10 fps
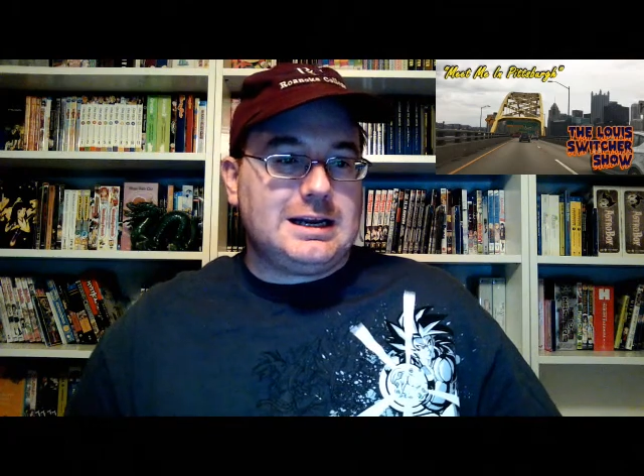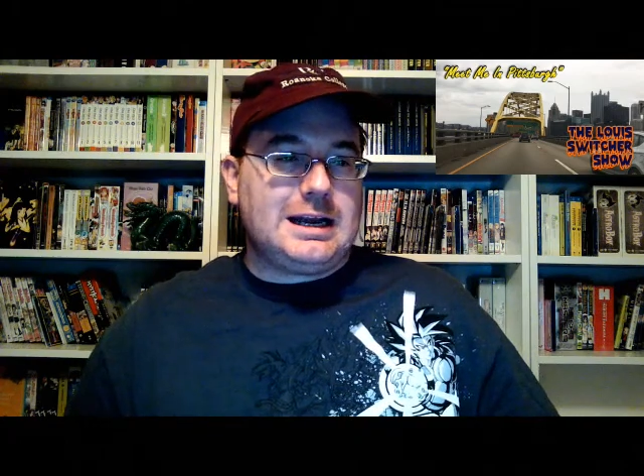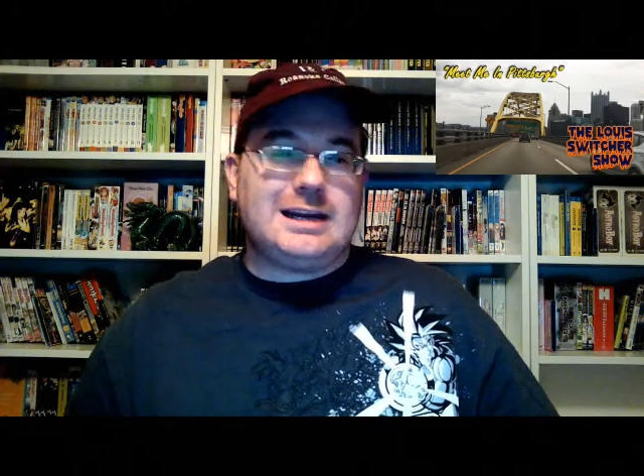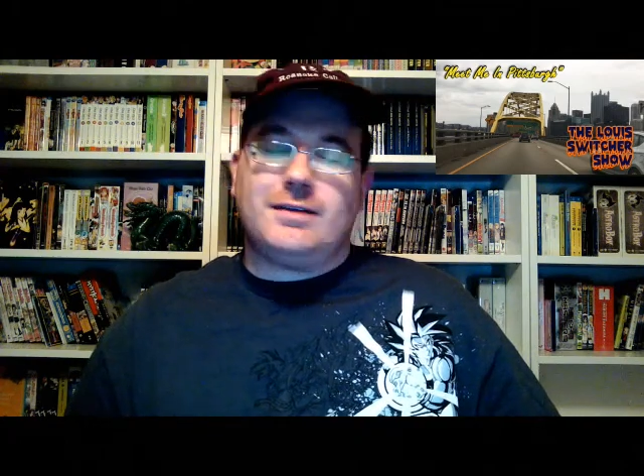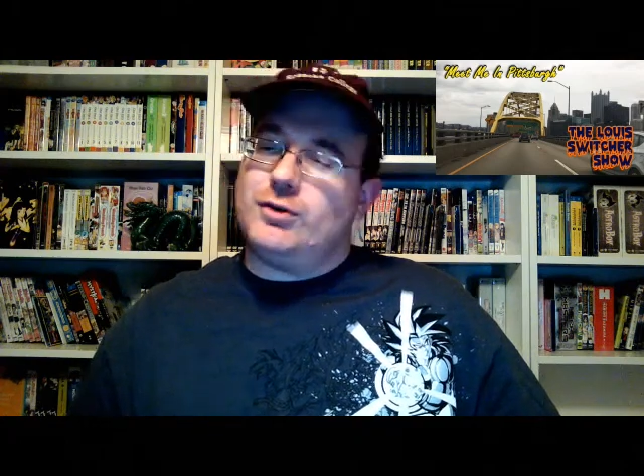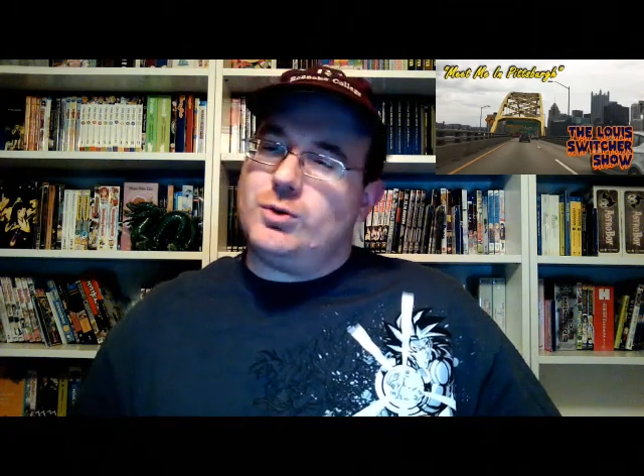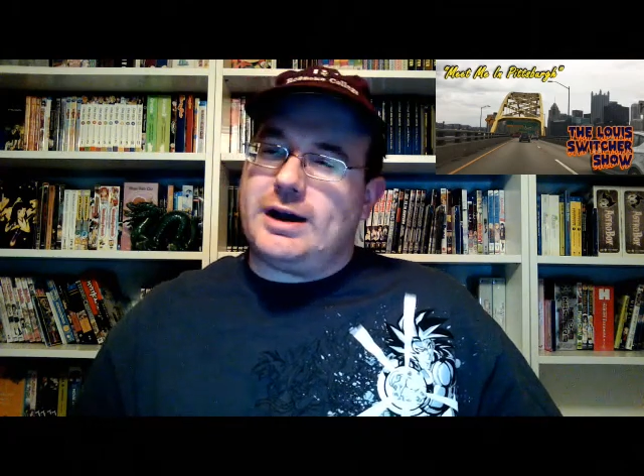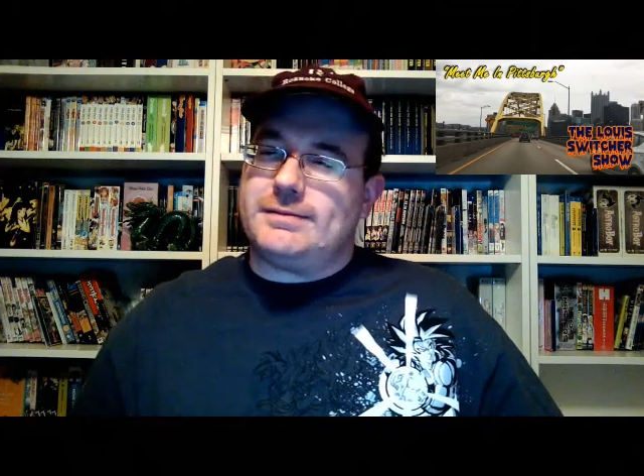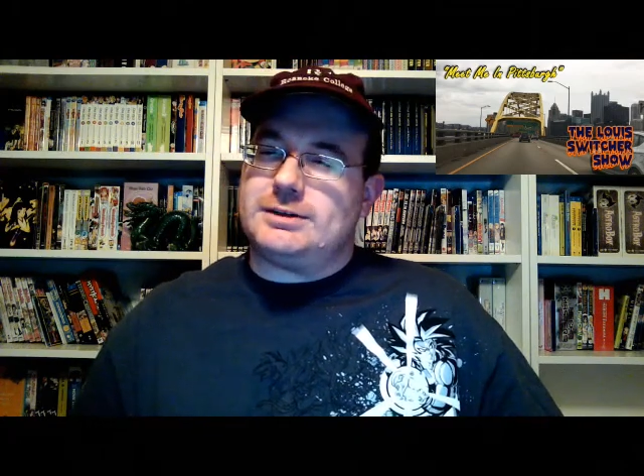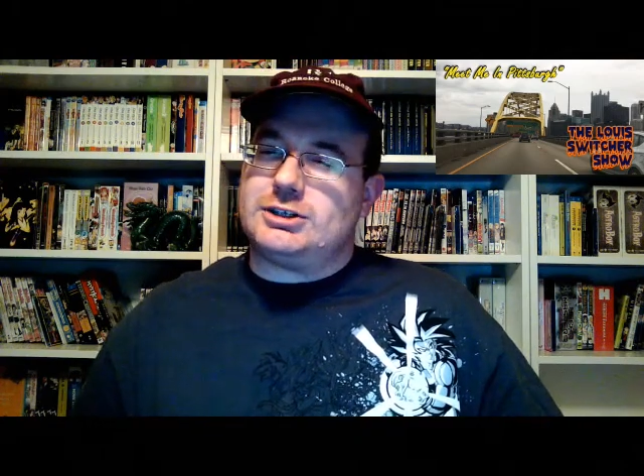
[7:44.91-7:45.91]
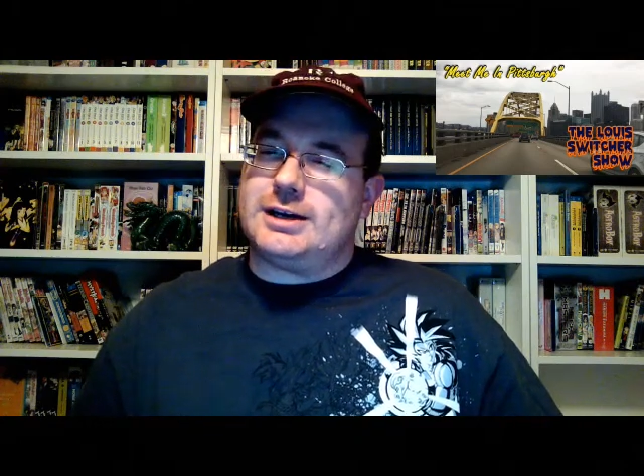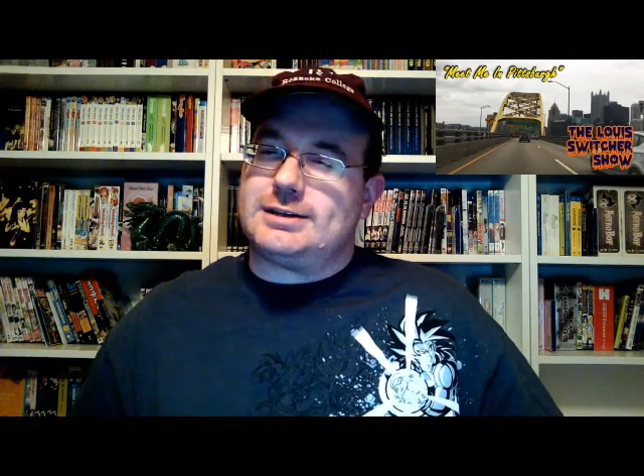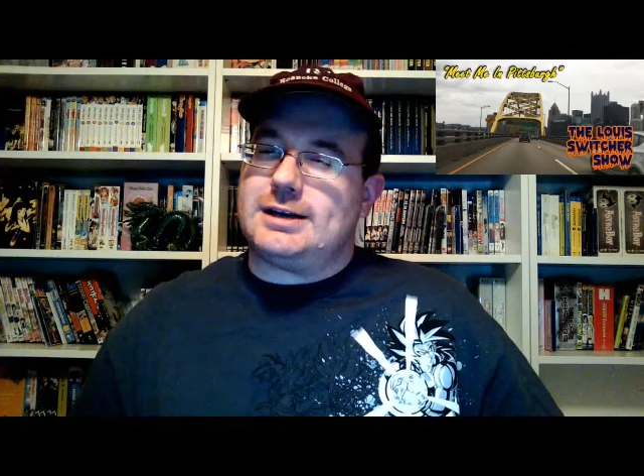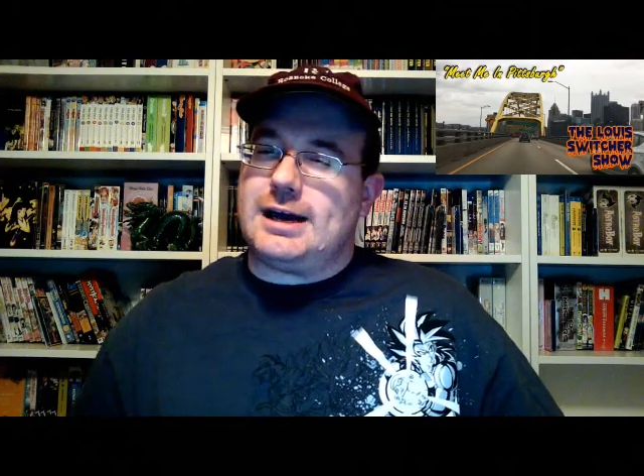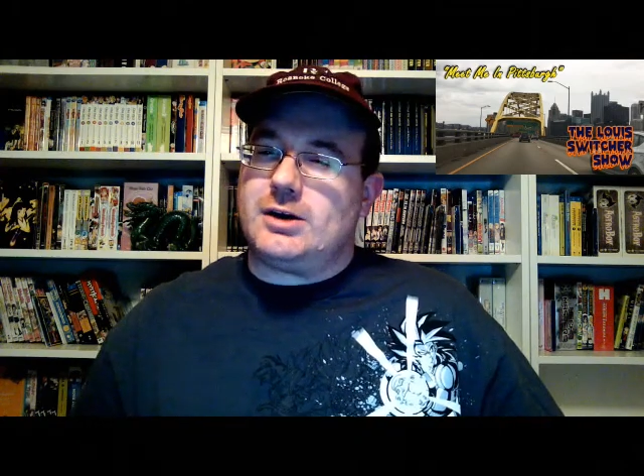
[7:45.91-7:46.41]
and if you haven't checked
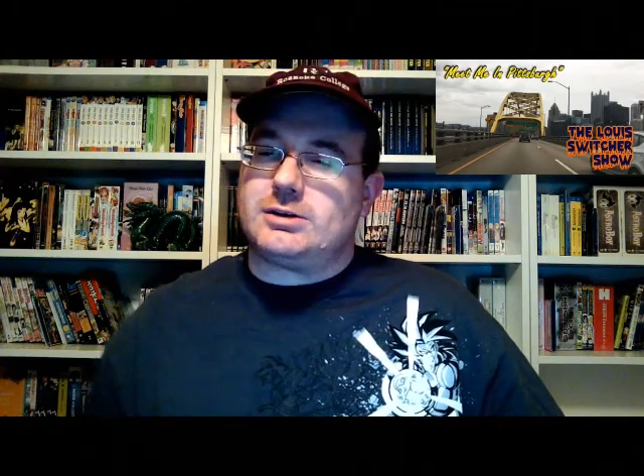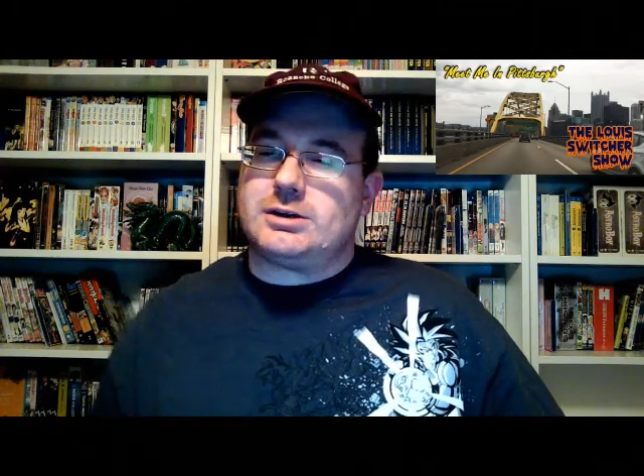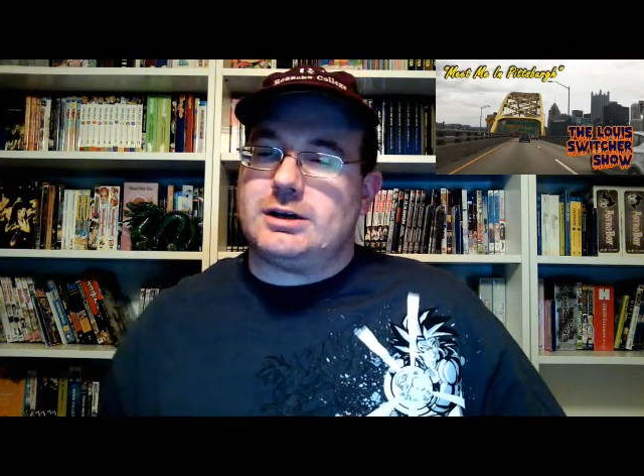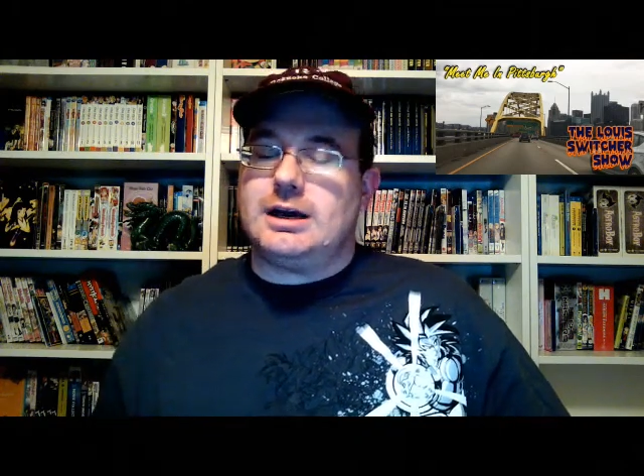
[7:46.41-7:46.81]
it out,